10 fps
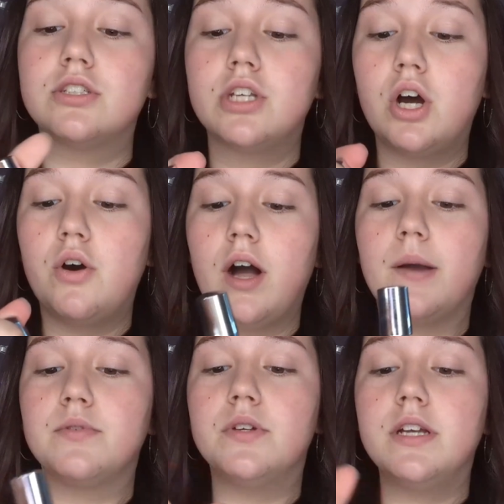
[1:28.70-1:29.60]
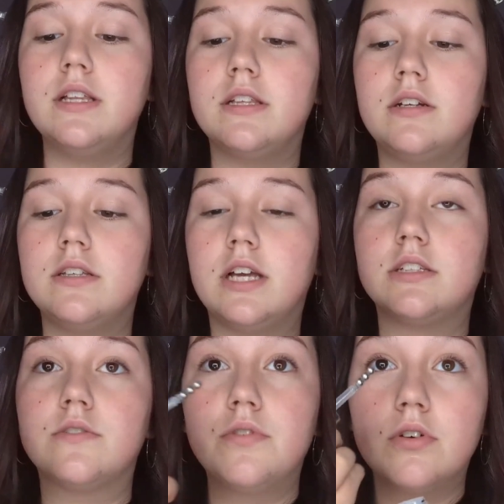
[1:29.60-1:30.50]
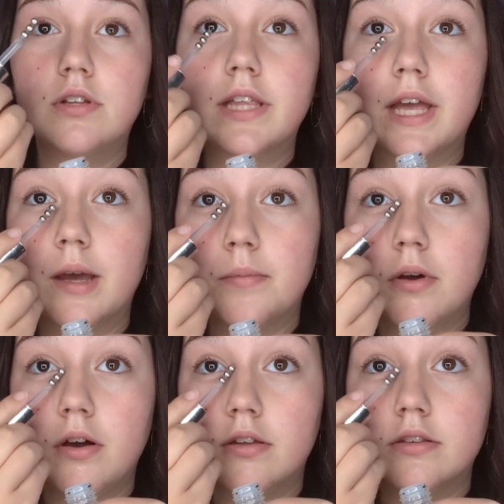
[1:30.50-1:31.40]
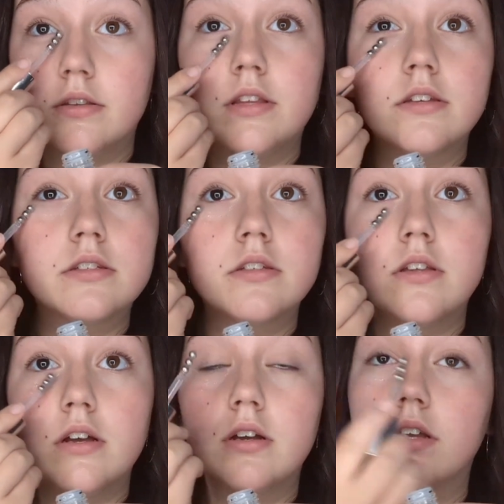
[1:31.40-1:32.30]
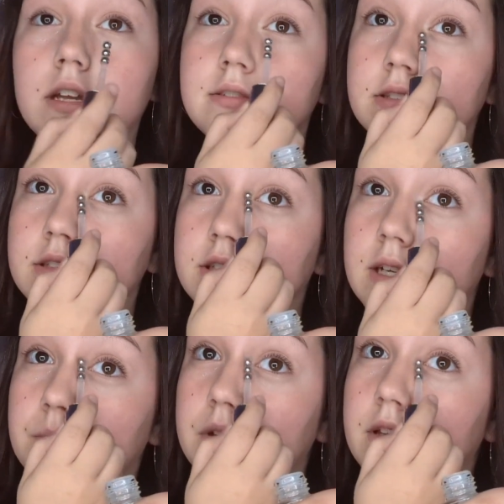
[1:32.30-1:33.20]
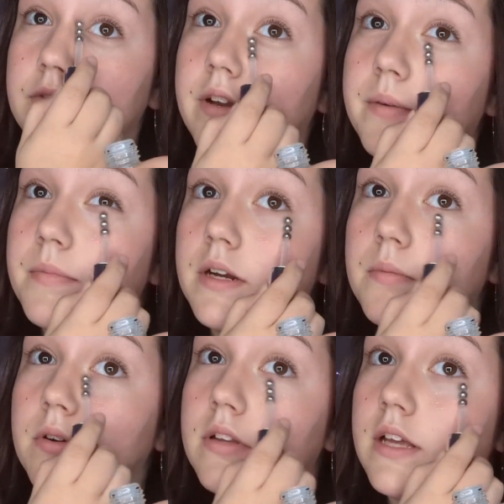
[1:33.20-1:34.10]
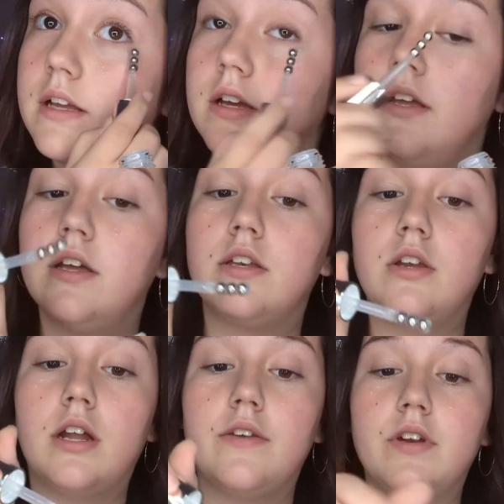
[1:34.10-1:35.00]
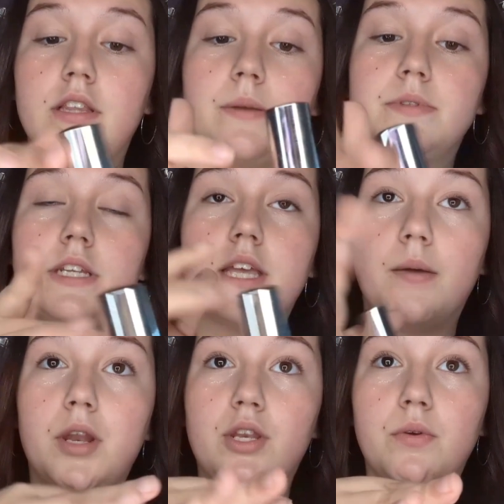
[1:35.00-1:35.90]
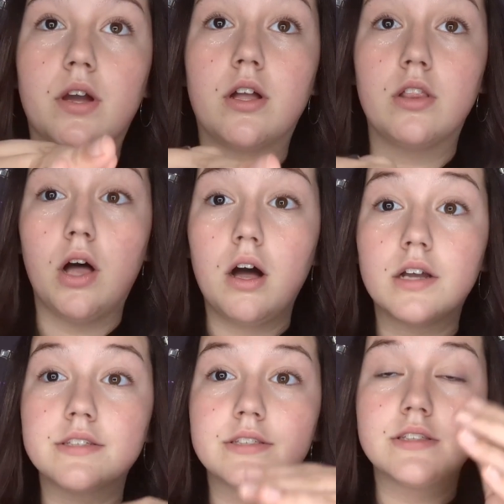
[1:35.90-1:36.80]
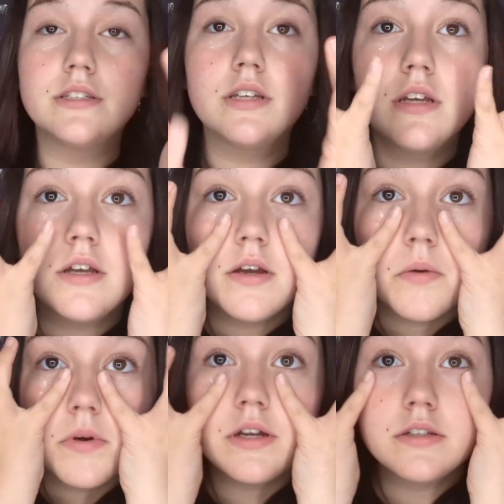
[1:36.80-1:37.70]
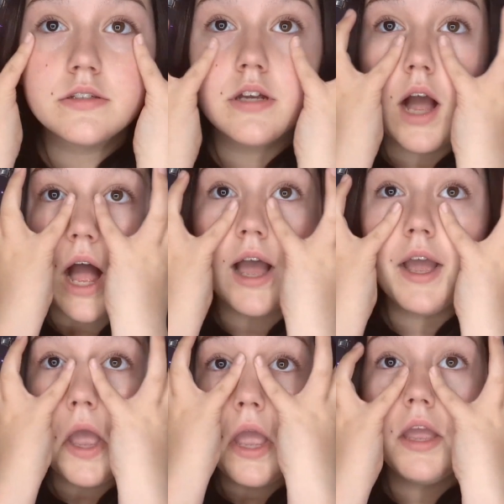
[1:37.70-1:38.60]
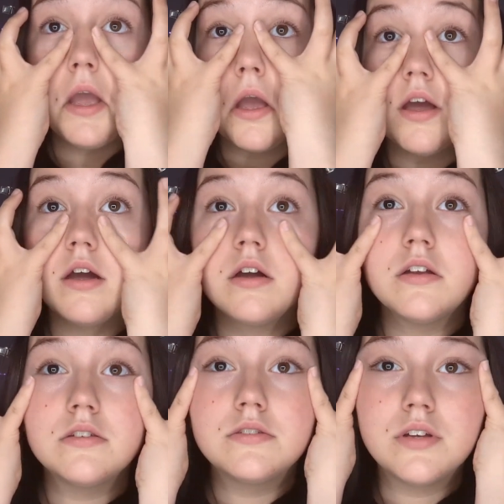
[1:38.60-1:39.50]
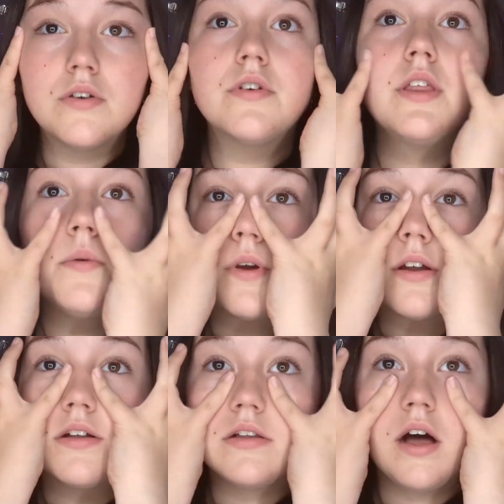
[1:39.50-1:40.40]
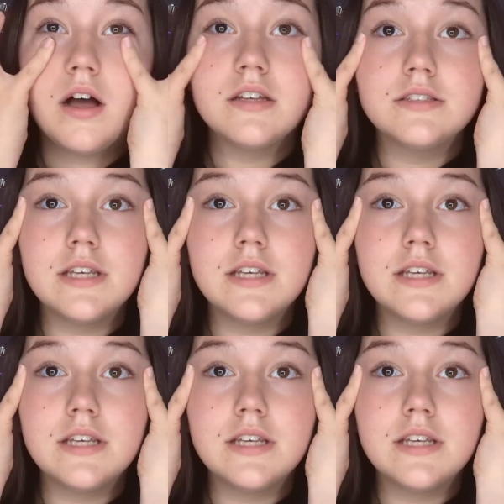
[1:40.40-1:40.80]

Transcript: So I'm doing a little less full glam on this look. It's just going to be very minimal, like not even a lipstick. I'm going to do a gloss, which I don't really wear gloss.